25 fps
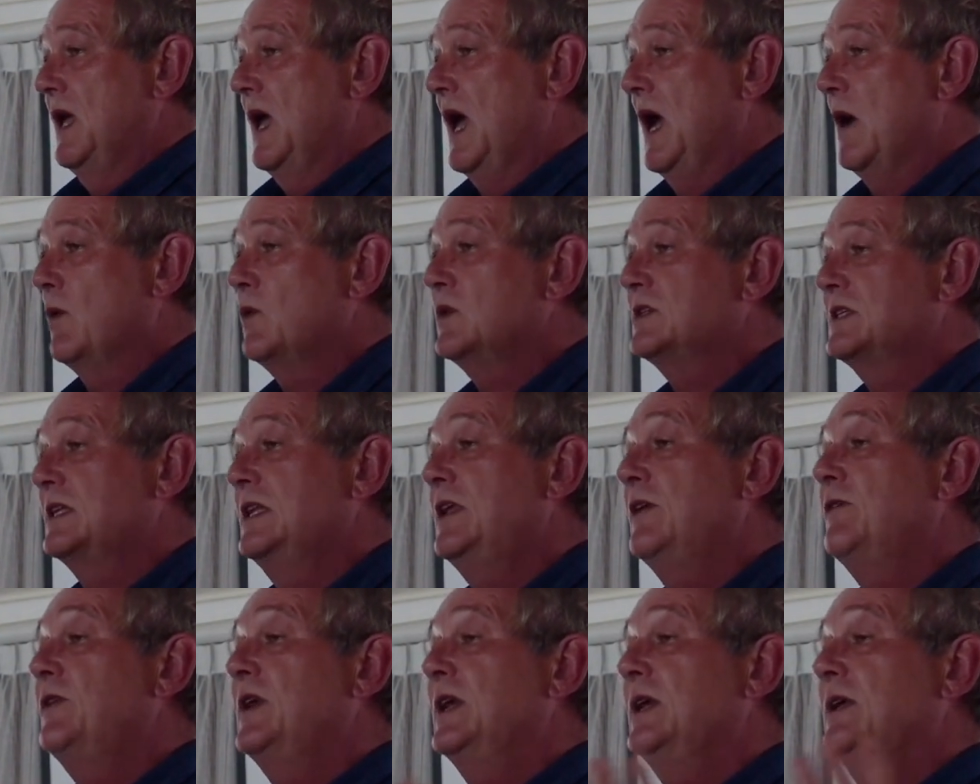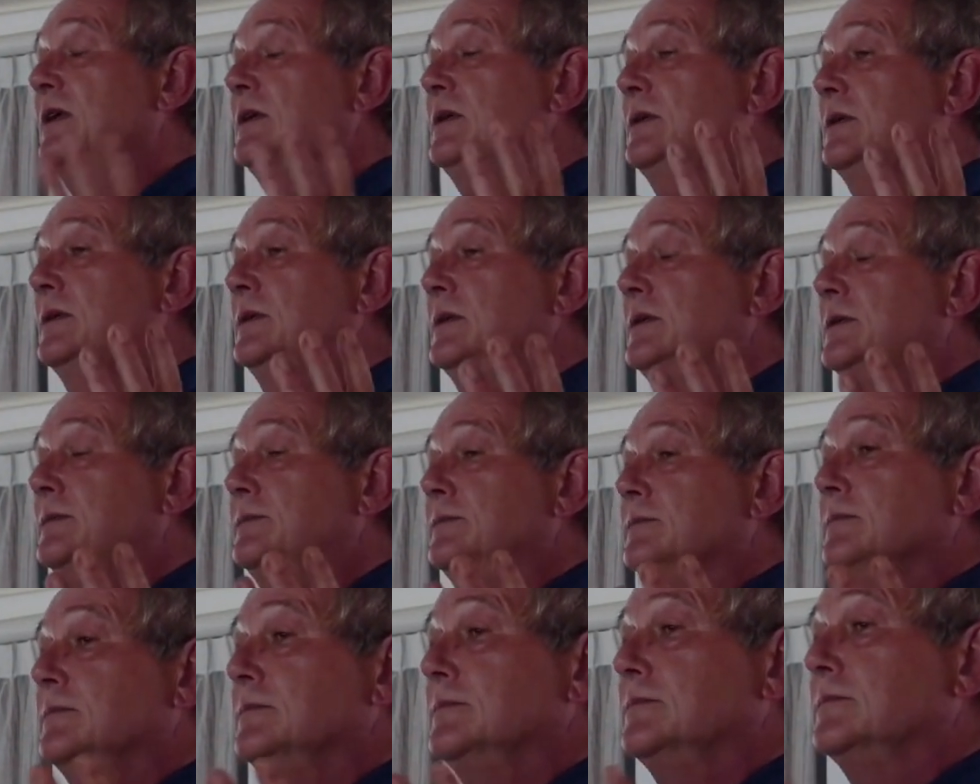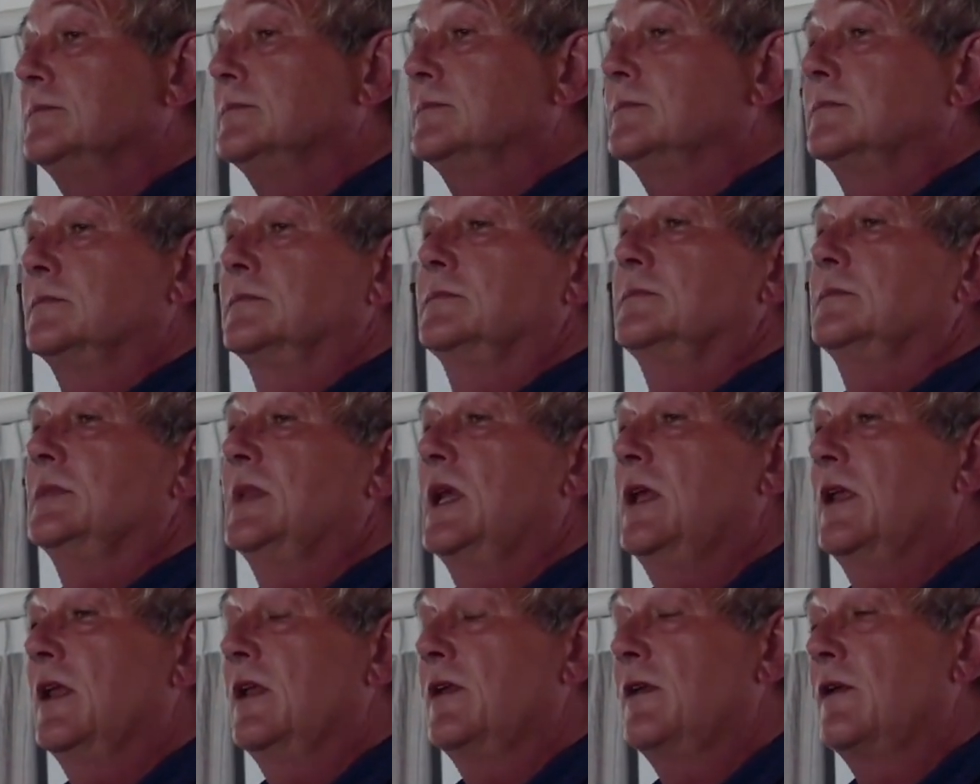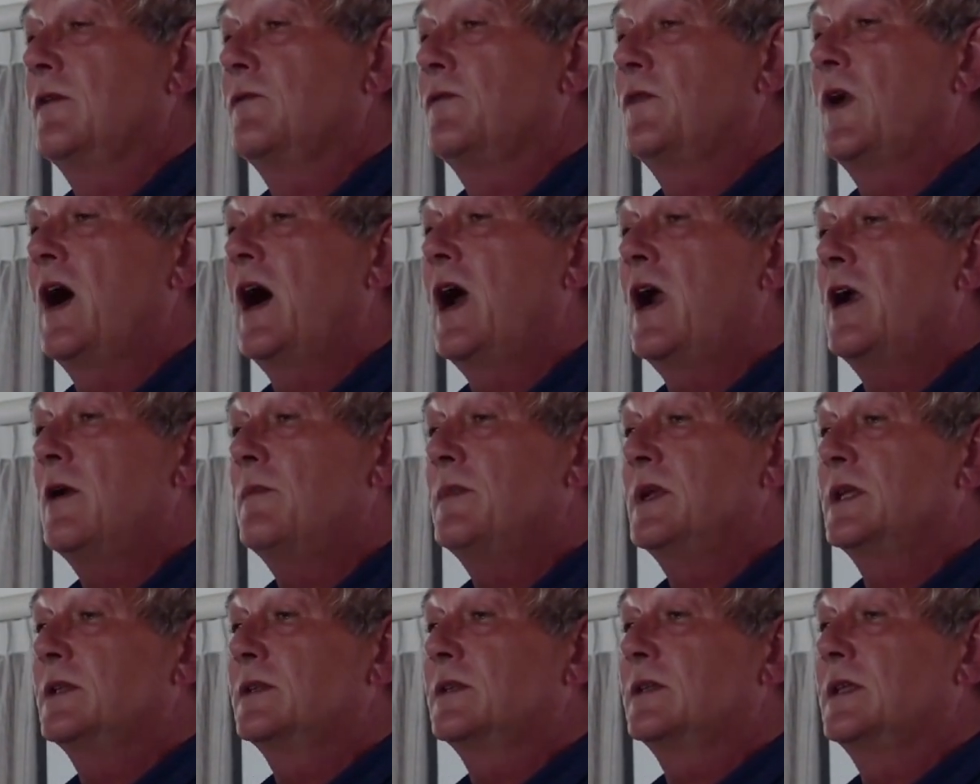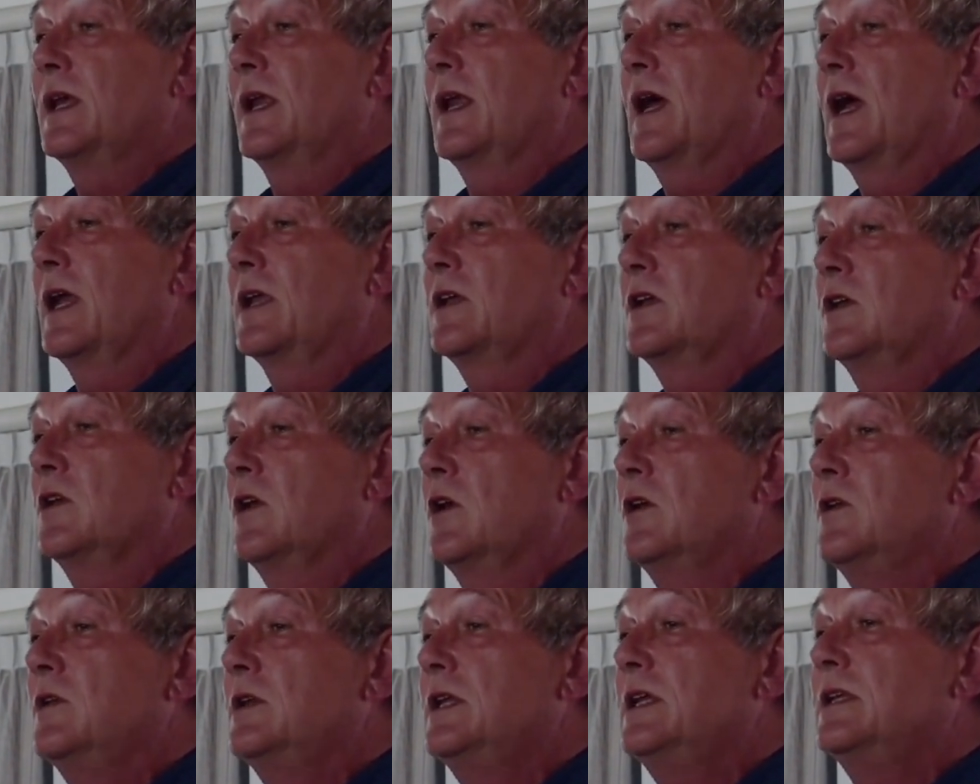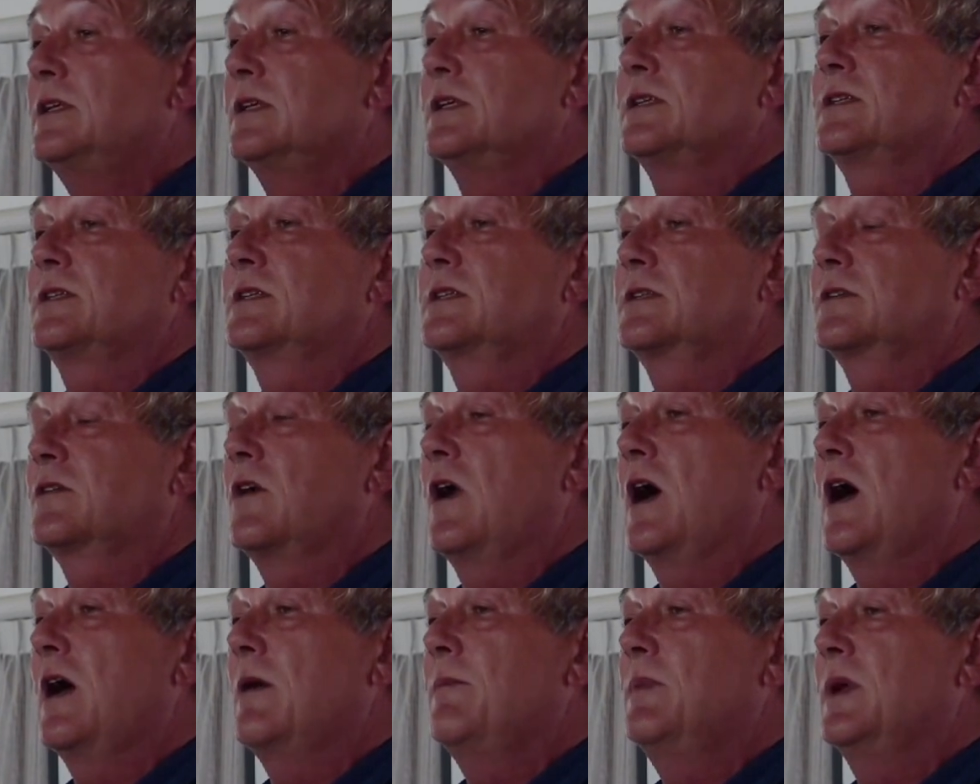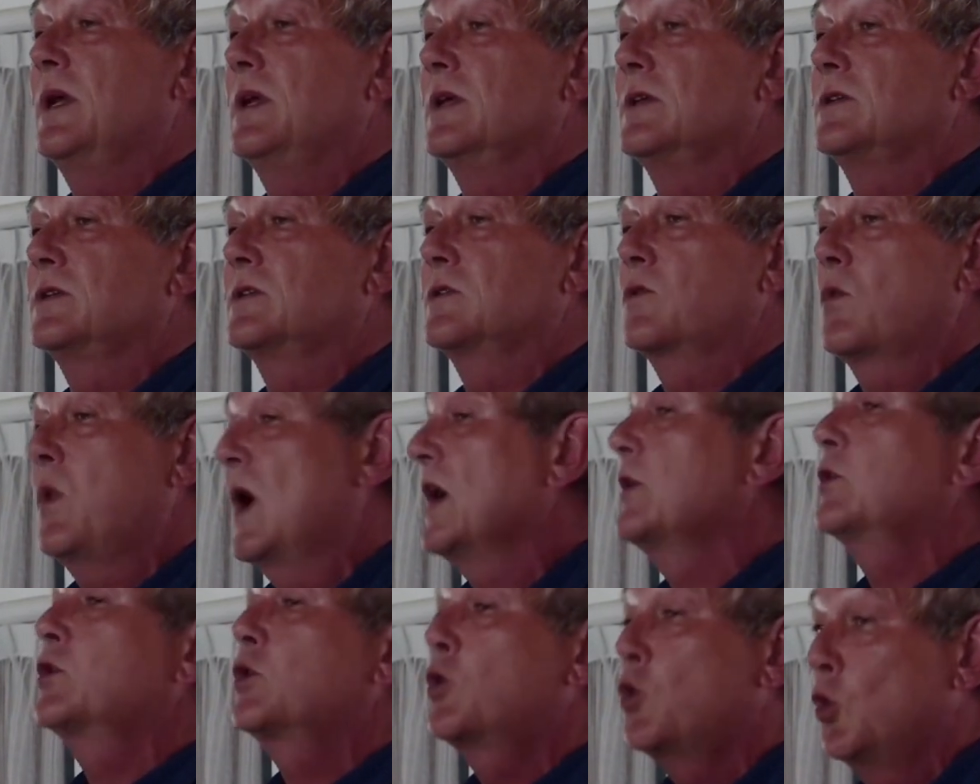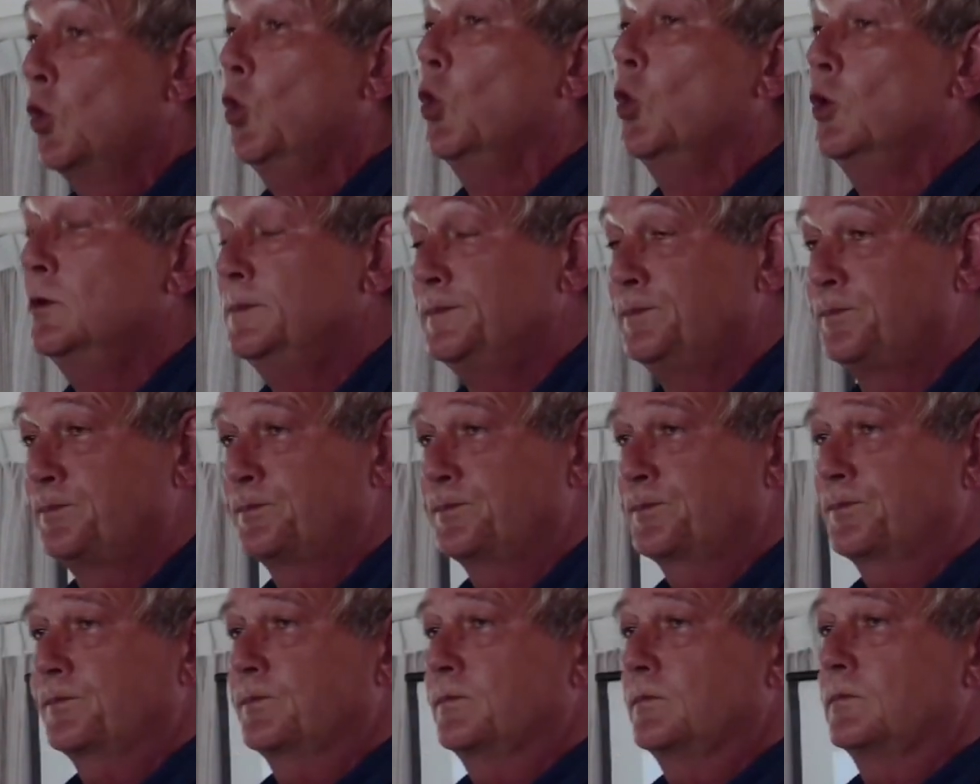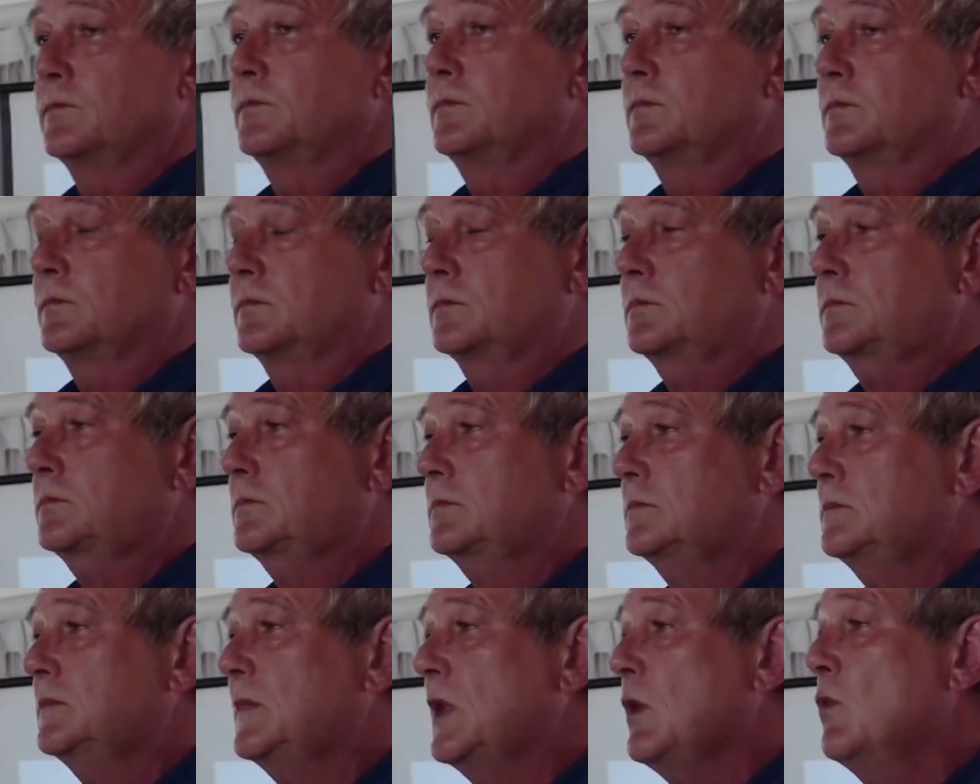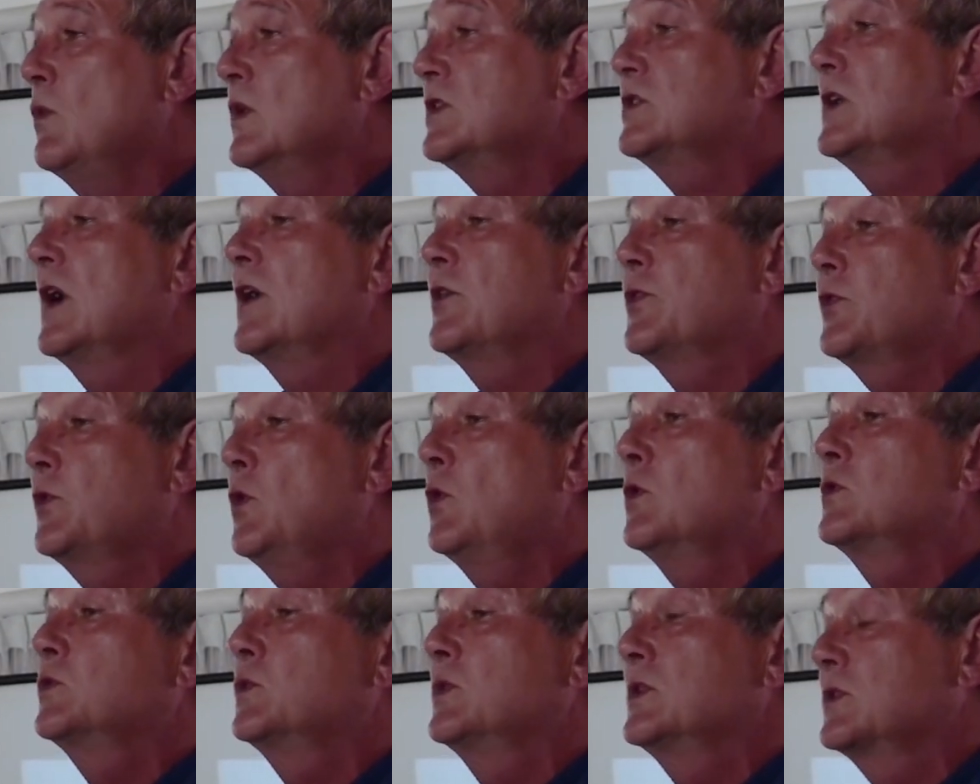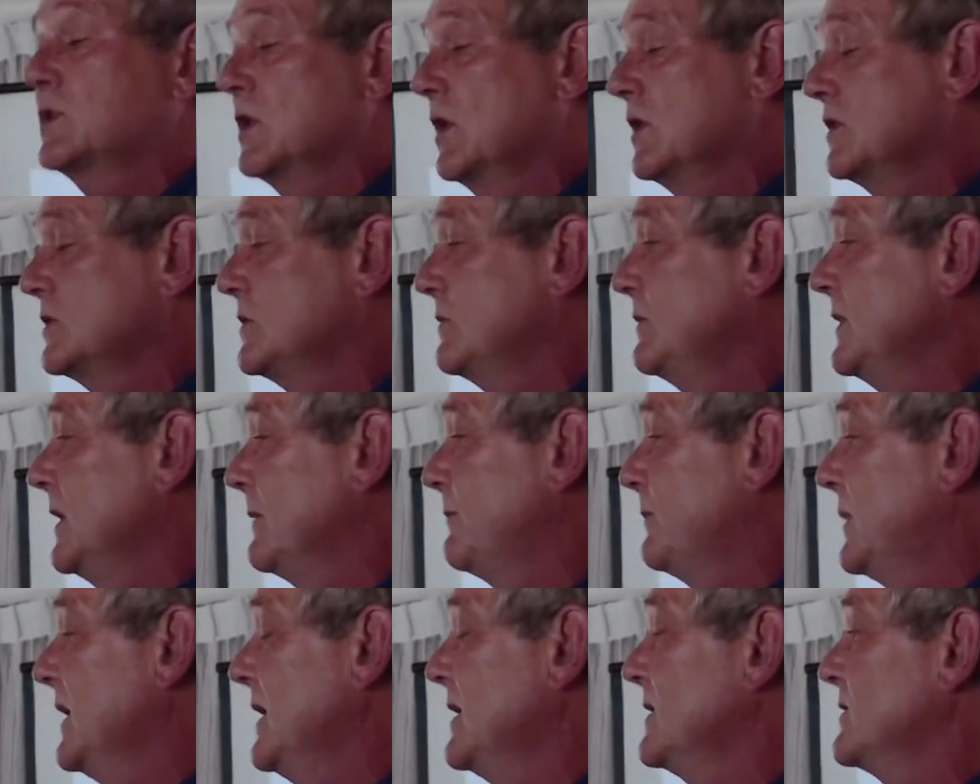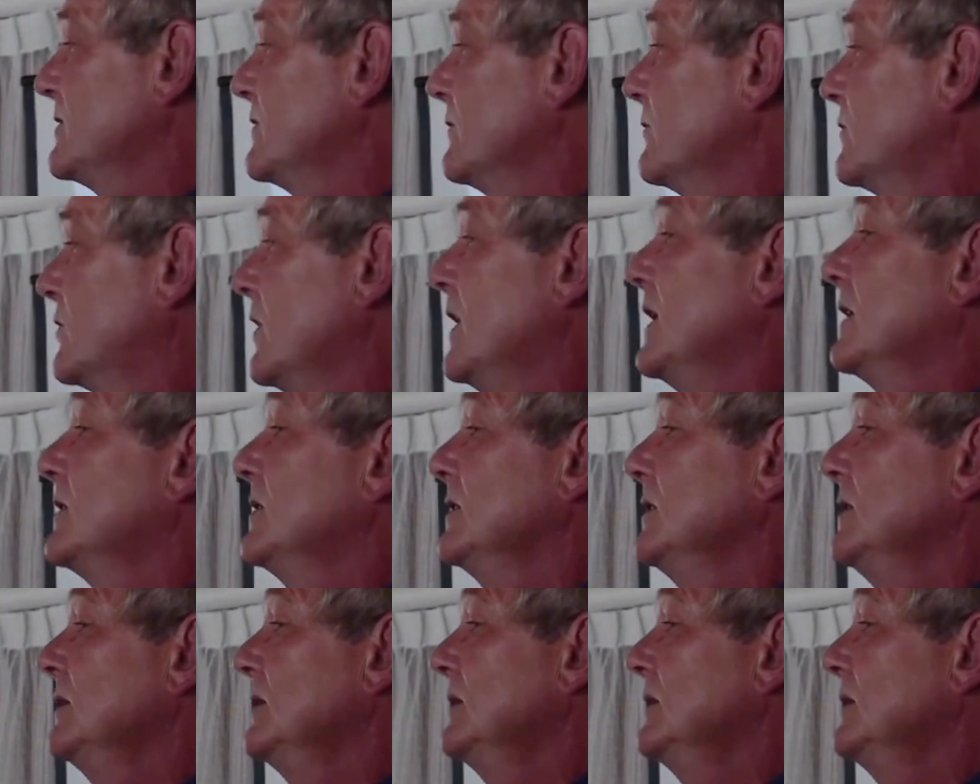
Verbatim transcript: I was living in an environment that I can only describe as quite cruel, which I thought was going to be a place of great